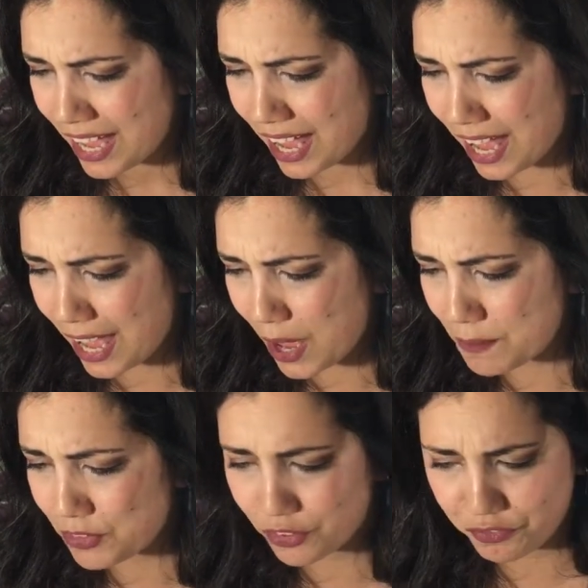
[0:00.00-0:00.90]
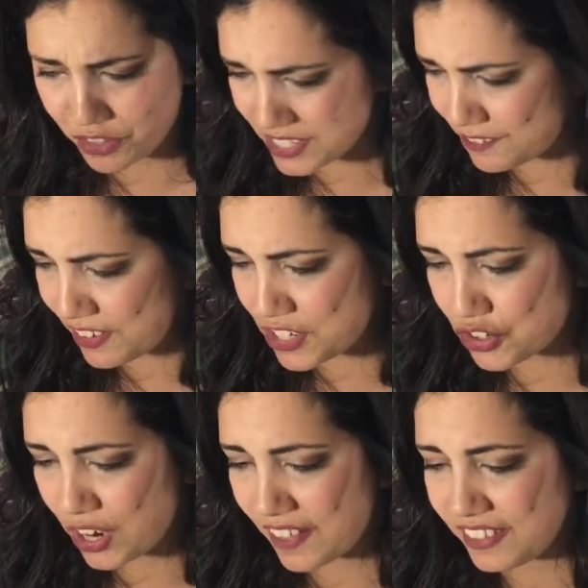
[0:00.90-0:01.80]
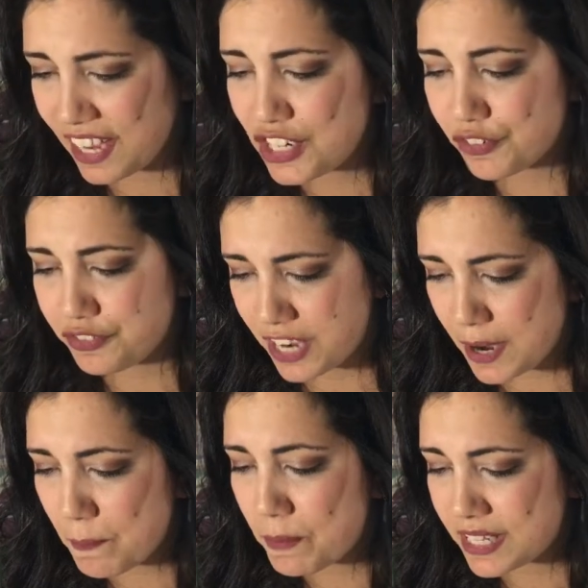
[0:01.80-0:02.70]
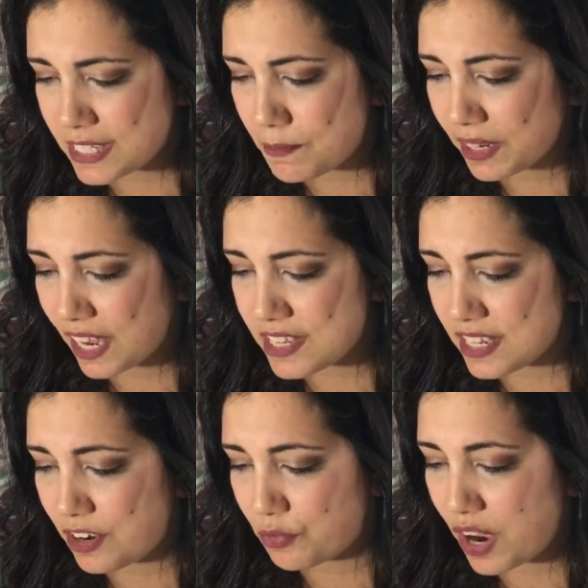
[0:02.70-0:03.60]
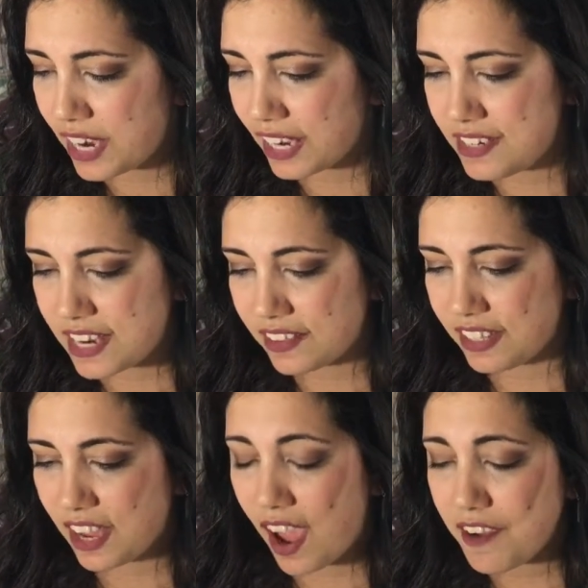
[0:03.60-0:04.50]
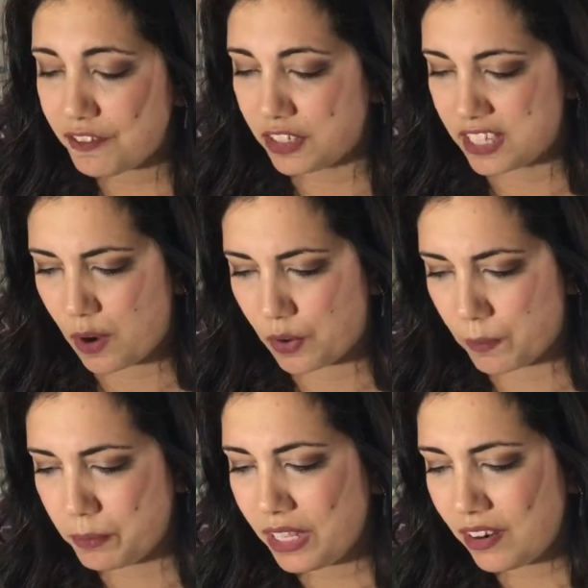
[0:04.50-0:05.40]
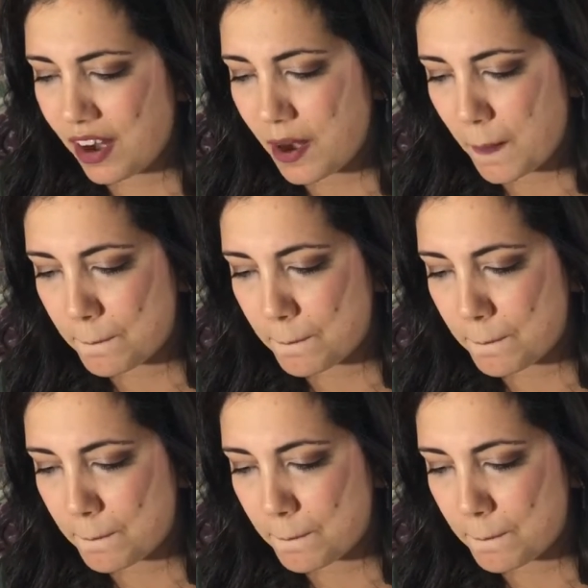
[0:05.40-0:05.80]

Um, their first adventure at the age of 10 pits them against an erratic and deadly Eiffel Tower piloted,